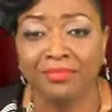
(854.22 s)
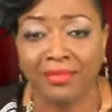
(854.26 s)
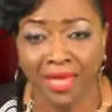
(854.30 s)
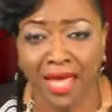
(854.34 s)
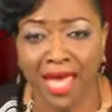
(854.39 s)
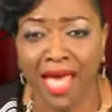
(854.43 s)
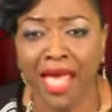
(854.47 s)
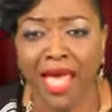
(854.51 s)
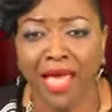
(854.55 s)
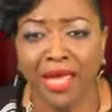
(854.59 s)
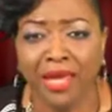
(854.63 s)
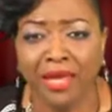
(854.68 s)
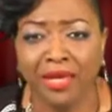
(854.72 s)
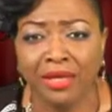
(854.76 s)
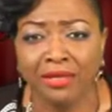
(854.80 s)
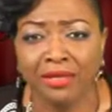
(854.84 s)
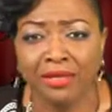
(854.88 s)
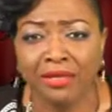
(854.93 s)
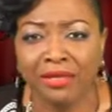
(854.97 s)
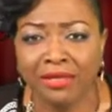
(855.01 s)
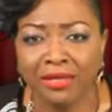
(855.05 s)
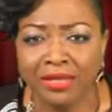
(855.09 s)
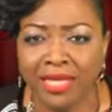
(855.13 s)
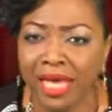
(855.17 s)
Hey,
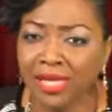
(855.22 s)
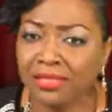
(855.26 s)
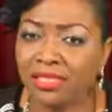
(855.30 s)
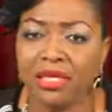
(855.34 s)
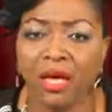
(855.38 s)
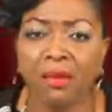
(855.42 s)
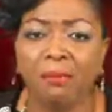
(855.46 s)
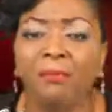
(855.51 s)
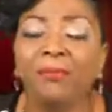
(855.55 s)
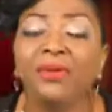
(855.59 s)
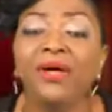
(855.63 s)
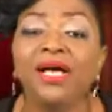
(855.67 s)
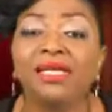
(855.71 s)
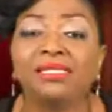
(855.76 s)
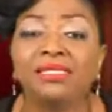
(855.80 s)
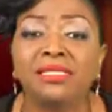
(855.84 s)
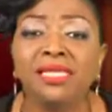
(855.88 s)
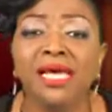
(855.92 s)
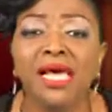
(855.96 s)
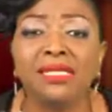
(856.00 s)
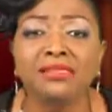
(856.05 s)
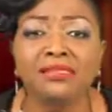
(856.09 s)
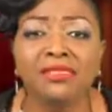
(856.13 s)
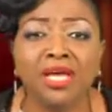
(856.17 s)
there are some
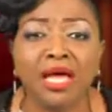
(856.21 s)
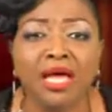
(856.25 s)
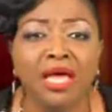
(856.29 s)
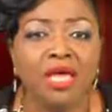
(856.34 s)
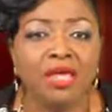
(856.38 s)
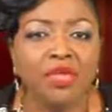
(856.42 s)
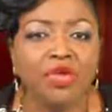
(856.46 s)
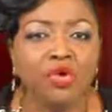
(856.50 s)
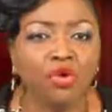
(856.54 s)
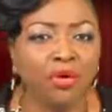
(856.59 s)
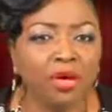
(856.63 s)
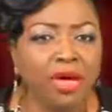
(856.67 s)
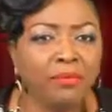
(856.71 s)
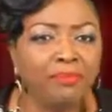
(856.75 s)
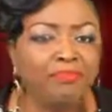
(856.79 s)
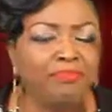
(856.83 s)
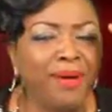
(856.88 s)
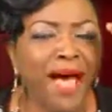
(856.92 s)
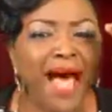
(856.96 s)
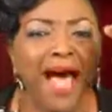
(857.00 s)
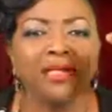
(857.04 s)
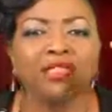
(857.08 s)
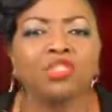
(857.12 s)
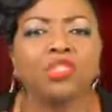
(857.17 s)
persons uh, you can
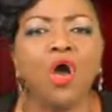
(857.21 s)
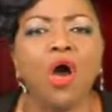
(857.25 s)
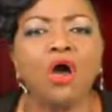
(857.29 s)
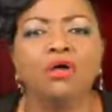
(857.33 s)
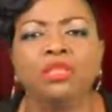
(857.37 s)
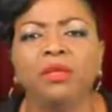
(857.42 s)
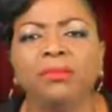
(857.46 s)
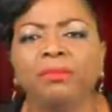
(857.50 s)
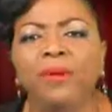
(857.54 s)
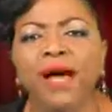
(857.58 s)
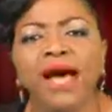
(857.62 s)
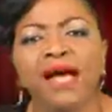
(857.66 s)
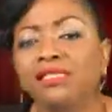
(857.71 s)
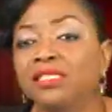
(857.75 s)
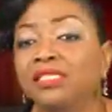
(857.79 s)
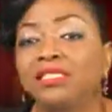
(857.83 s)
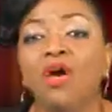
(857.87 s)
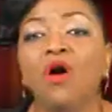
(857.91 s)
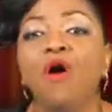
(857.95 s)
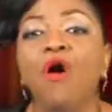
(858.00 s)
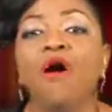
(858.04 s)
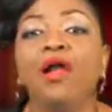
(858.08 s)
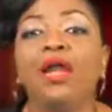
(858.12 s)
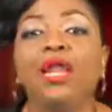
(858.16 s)
bar talk the
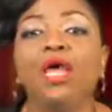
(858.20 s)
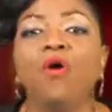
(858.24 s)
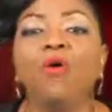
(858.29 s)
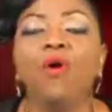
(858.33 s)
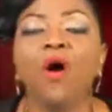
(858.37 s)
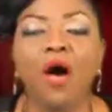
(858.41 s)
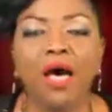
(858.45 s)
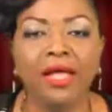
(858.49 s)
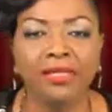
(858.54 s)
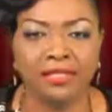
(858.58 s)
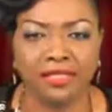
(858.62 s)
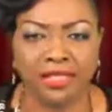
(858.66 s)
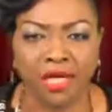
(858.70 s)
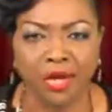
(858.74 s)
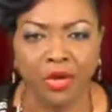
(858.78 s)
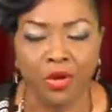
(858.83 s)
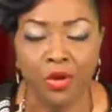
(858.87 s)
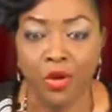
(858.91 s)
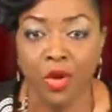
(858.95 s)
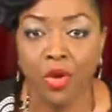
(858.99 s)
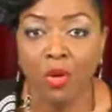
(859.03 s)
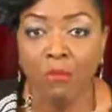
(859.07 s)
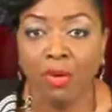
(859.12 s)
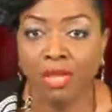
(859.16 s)
pastor all you want,
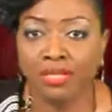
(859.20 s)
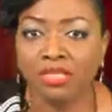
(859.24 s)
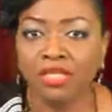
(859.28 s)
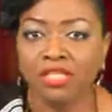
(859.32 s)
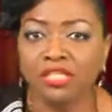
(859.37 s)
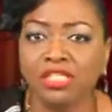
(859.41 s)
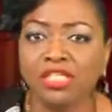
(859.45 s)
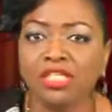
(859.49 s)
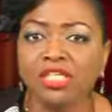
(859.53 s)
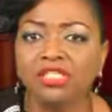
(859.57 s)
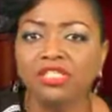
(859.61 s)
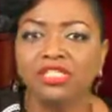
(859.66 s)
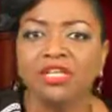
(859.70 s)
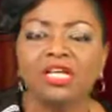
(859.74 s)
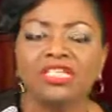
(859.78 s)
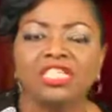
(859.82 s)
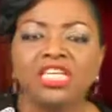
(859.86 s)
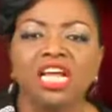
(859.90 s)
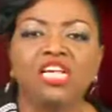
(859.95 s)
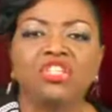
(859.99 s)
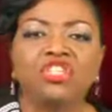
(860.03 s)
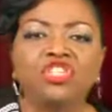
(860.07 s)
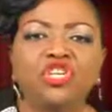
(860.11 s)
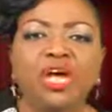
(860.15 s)
but you see
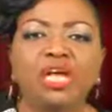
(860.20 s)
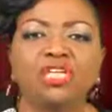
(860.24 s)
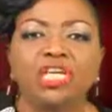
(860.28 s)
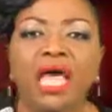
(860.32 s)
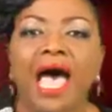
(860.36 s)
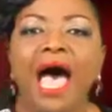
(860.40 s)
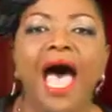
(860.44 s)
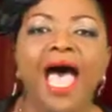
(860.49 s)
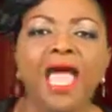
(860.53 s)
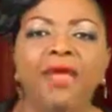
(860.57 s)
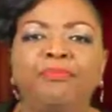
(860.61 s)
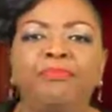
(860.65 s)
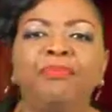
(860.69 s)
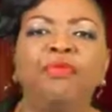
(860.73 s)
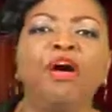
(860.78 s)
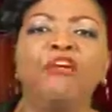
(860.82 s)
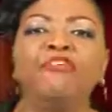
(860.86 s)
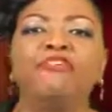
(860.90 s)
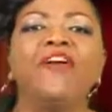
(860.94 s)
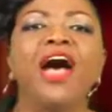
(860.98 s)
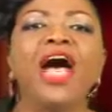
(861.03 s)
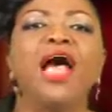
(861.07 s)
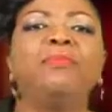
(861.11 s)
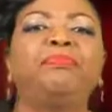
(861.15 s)
such and such high
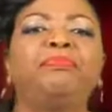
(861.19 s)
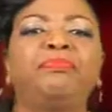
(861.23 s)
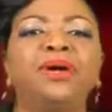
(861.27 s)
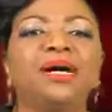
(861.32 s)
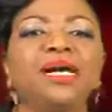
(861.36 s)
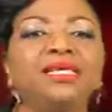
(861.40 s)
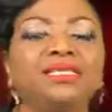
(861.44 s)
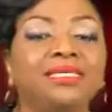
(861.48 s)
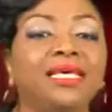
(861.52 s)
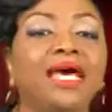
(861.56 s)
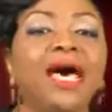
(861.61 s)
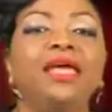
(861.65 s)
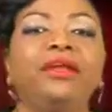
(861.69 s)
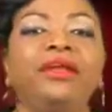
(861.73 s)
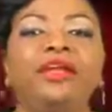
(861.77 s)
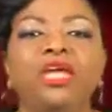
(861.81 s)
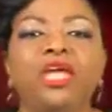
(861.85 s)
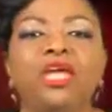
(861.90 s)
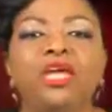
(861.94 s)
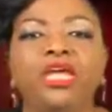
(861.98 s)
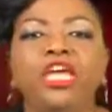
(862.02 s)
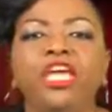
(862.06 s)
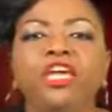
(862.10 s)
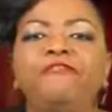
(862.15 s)
profile person,
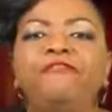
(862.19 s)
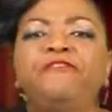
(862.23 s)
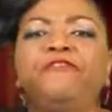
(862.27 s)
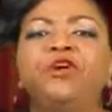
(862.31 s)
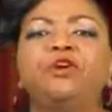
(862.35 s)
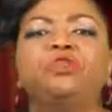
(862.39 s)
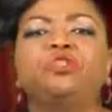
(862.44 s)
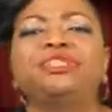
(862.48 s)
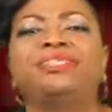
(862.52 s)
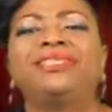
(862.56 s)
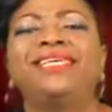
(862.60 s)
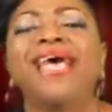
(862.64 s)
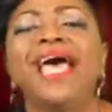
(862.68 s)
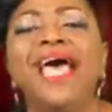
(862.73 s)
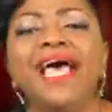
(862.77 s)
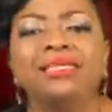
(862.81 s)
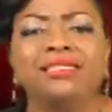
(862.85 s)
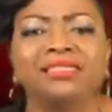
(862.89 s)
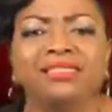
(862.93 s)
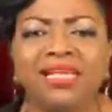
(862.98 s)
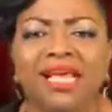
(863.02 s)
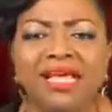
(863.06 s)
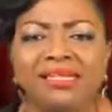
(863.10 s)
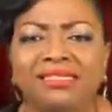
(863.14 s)
if you dare
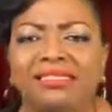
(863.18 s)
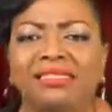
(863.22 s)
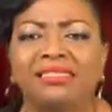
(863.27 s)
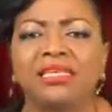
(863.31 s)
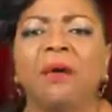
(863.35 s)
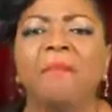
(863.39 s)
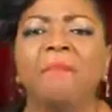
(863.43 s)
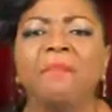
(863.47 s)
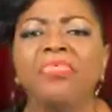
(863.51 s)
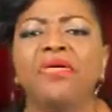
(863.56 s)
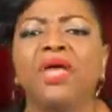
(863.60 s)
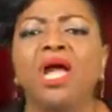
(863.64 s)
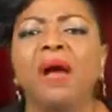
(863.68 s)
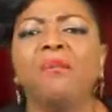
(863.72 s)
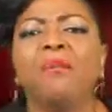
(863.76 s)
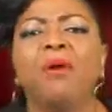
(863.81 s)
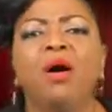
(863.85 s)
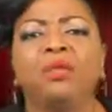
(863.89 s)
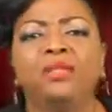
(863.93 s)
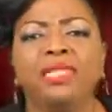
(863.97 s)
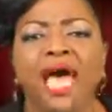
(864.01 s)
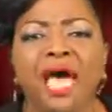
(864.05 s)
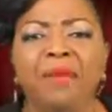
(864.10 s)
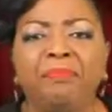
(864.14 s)
say something
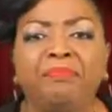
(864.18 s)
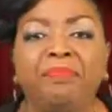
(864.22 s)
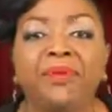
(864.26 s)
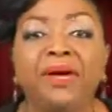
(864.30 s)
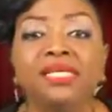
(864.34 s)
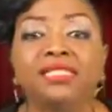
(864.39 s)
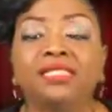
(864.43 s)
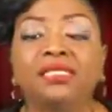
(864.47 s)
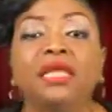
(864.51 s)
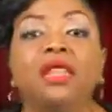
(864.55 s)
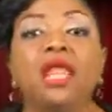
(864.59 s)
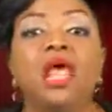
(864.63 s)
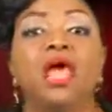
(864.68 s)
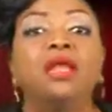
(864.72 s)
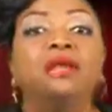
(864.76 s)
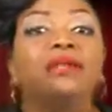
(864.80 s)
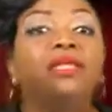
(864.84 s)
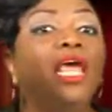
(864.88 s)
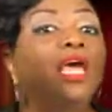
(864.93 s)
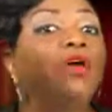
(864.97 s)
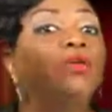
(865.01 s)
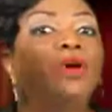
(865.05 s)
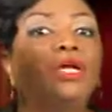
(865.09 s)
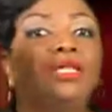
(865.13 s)
about that person,
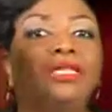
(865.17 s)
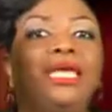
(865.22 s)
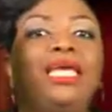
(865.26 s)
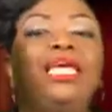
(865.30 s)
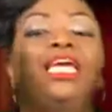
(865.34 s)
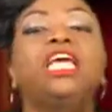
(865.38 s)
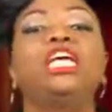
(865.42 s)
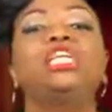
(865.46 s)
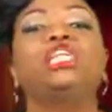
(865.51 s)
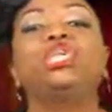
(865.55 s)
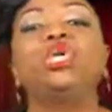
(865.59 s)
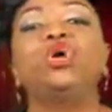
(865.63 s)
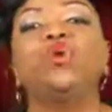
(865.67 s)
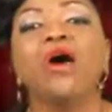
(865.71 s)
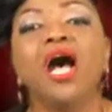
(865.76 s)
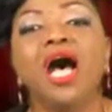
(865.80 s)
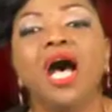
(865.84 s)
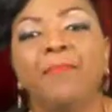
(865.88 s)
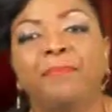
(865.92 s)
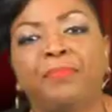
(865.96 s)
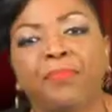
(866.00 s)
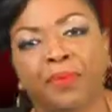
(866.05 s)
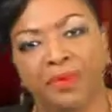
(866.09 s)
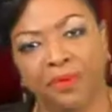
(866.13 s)
they will eat you
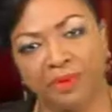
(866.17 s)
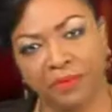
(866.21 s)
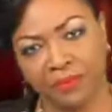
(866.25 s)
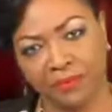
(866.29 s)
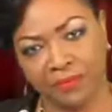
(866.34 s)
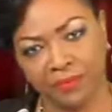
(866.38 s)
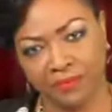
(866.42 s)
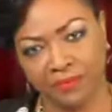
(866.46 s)
up.